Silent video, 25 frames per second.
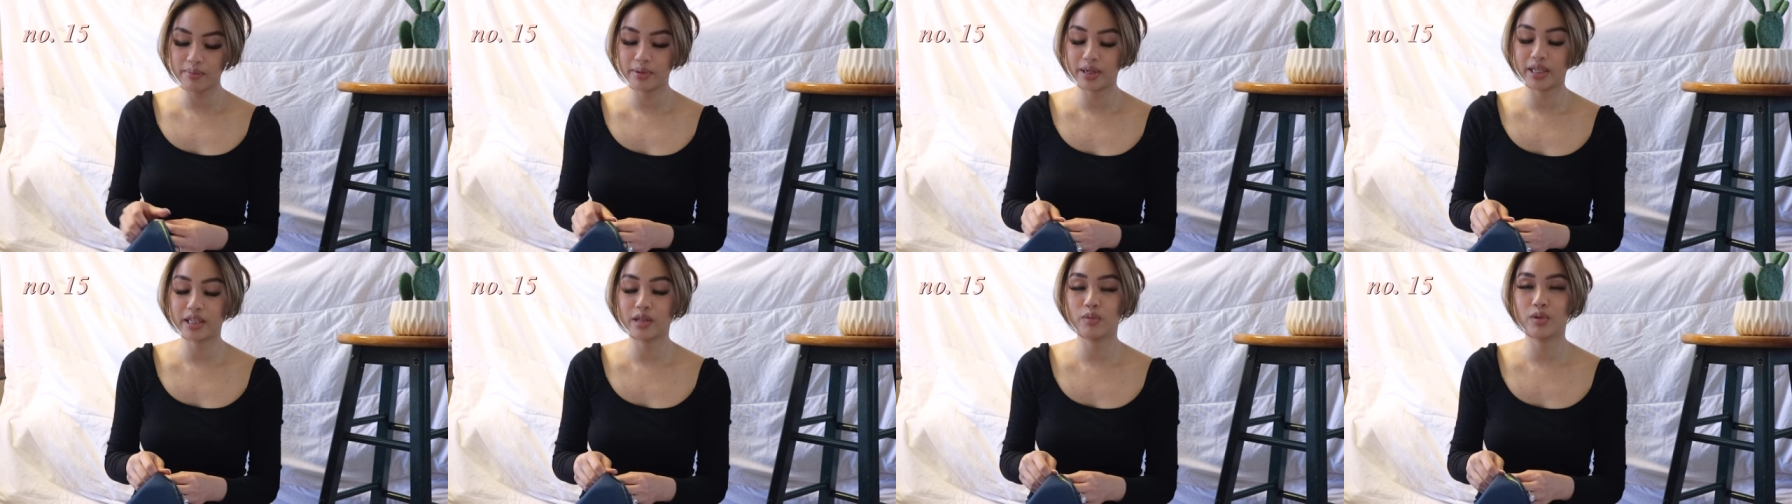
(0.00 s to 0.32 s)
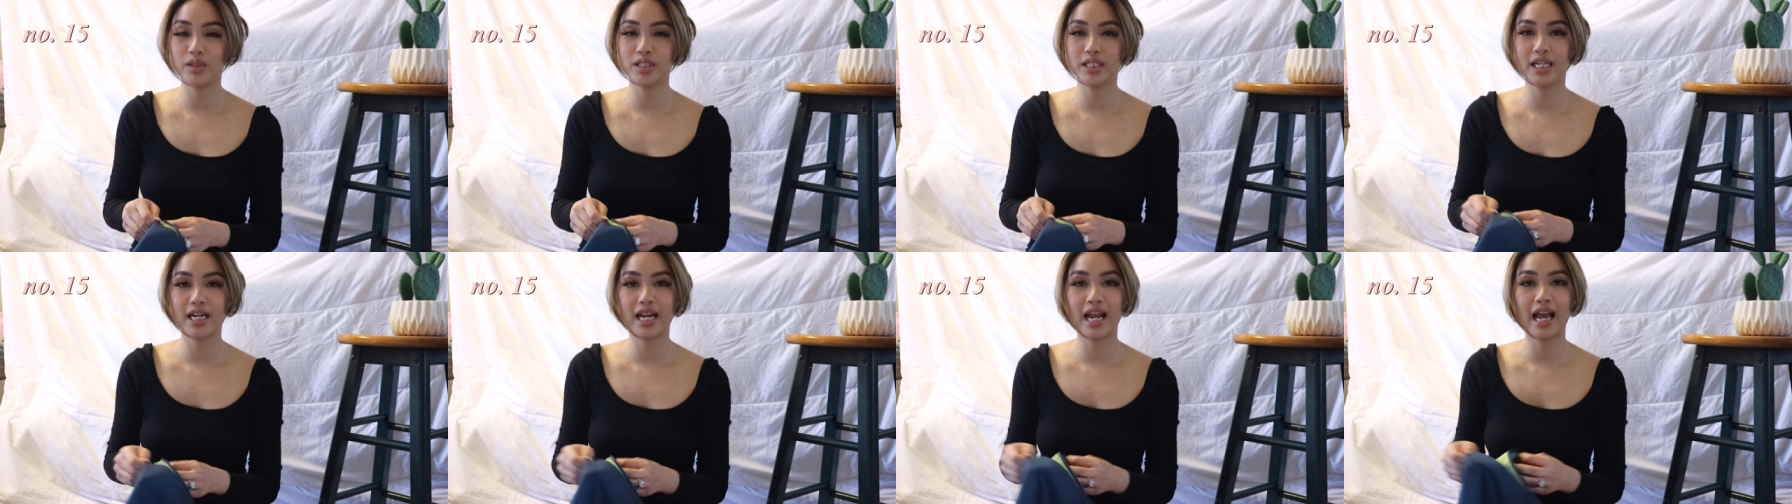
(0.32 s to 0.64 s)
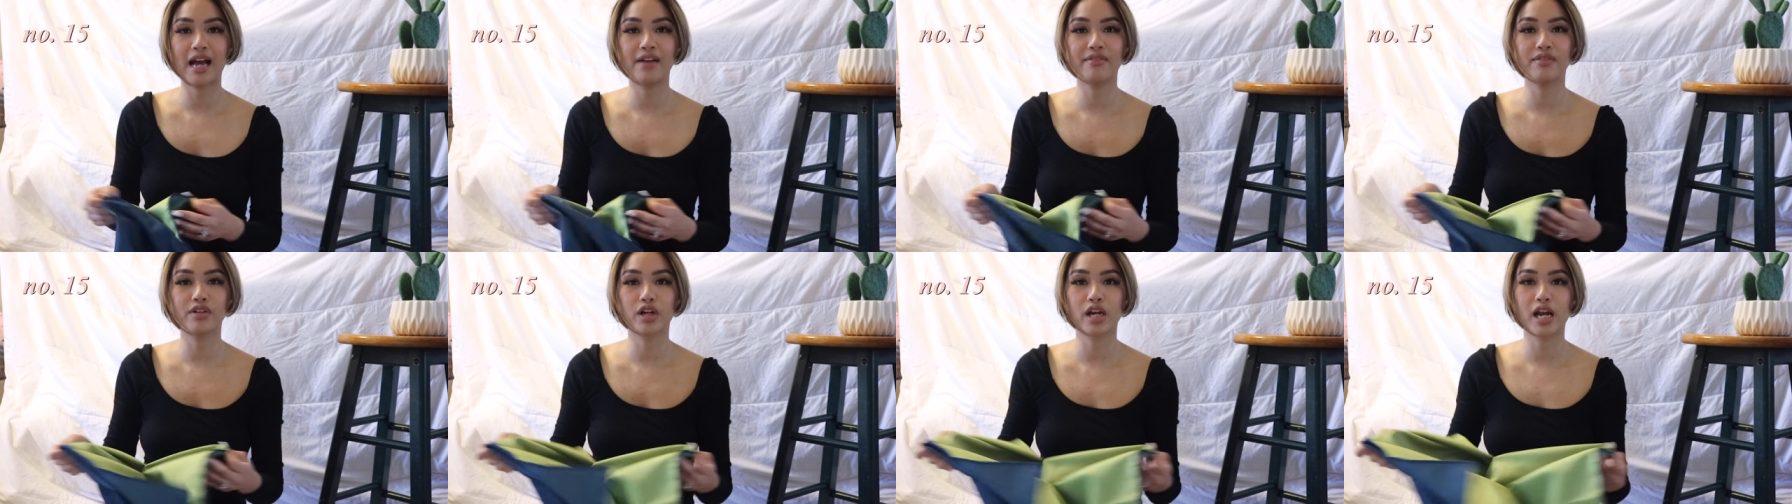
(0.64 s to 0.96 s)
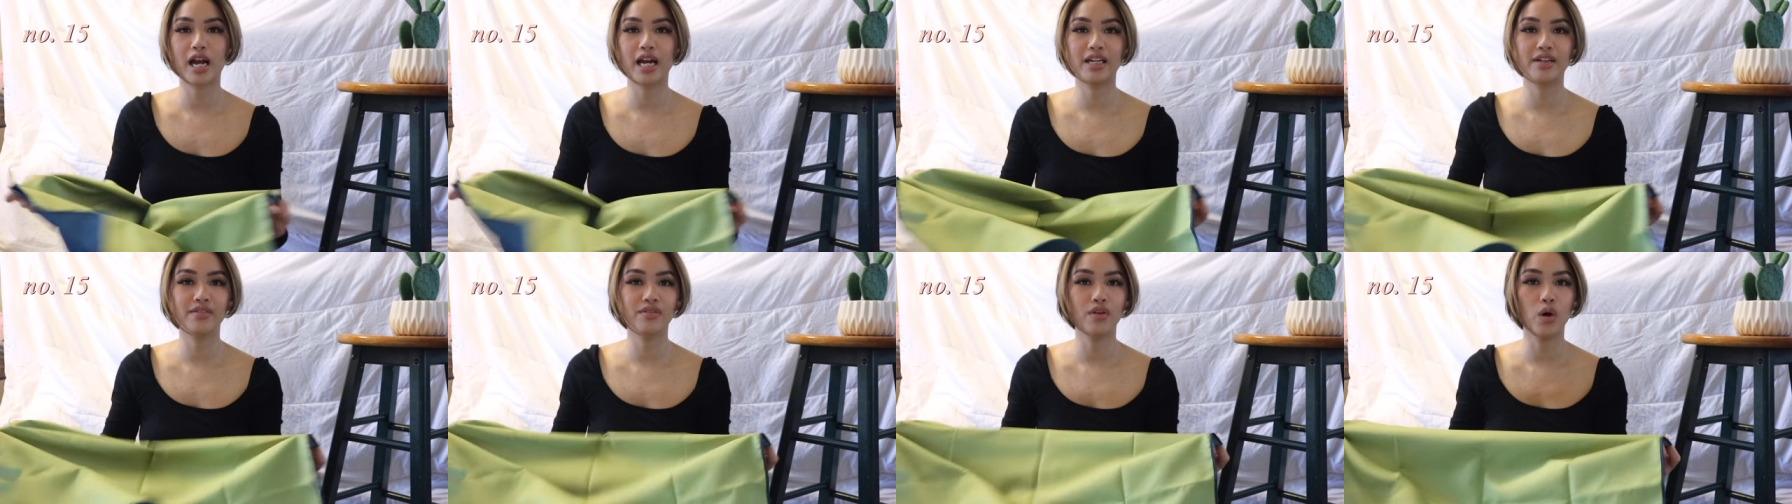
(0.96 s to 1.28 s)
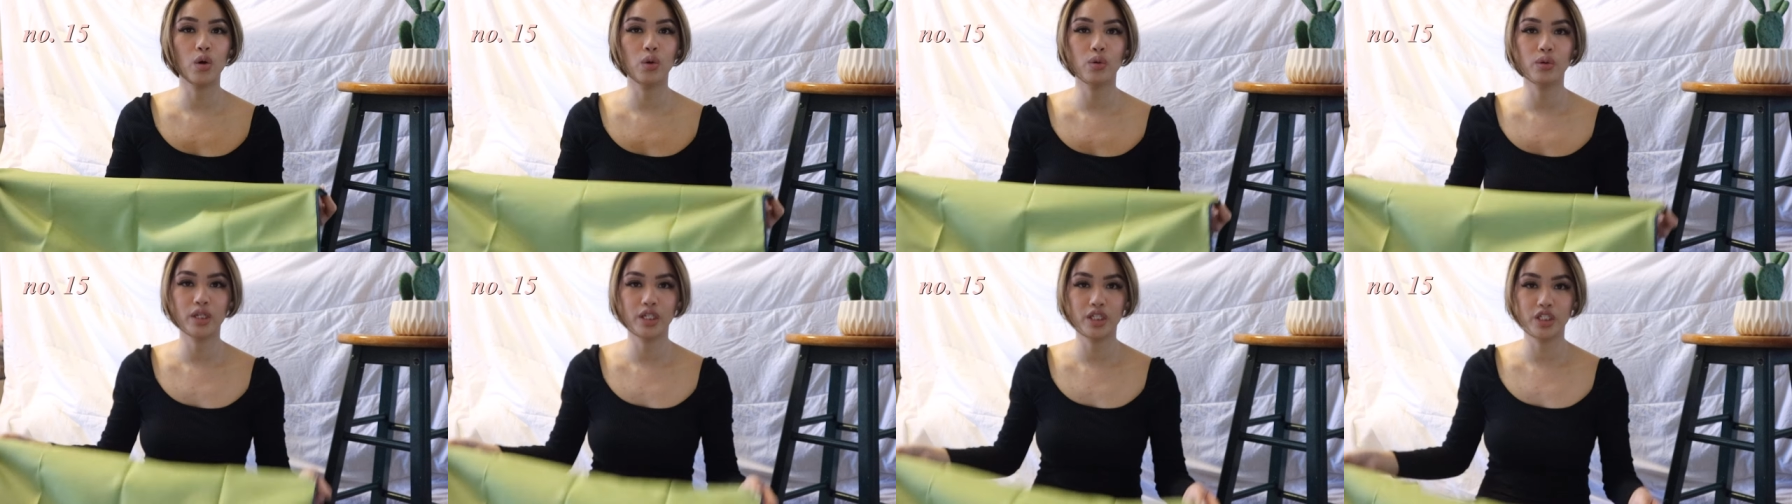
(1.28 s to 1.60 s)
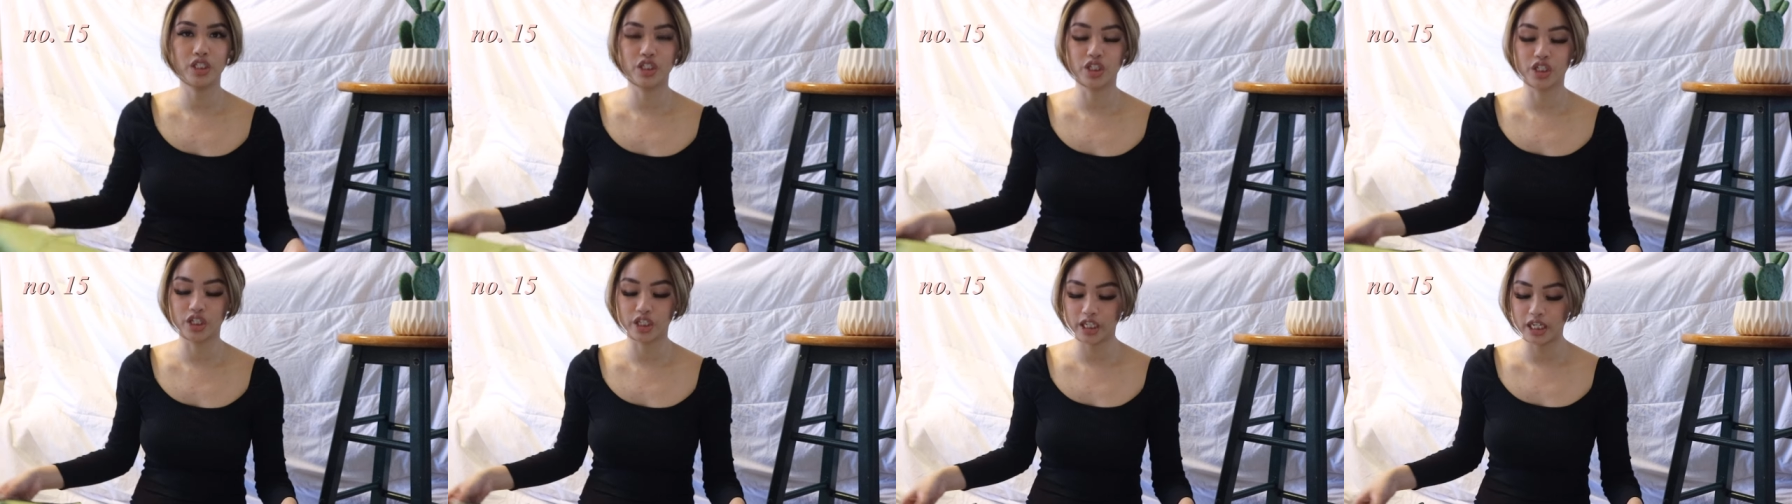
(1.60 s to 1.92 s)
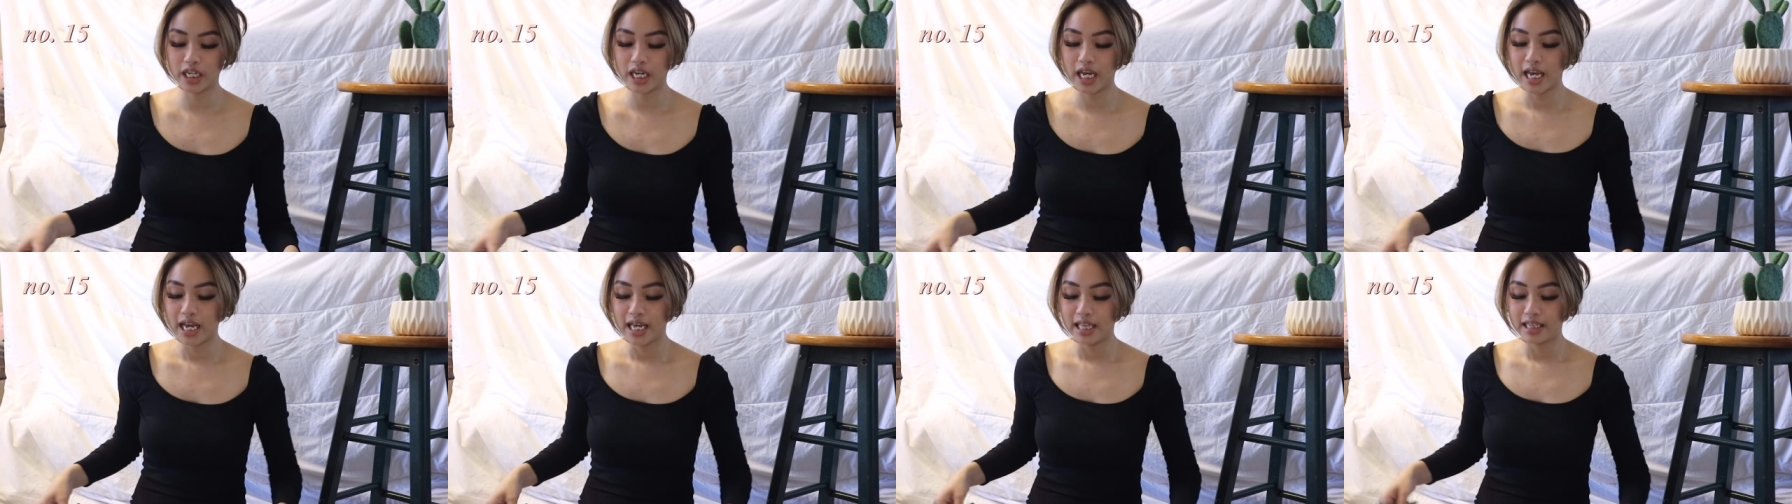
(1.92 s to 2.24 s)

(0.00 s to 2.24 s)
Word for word: but the ones that I have are kind of old and dirty.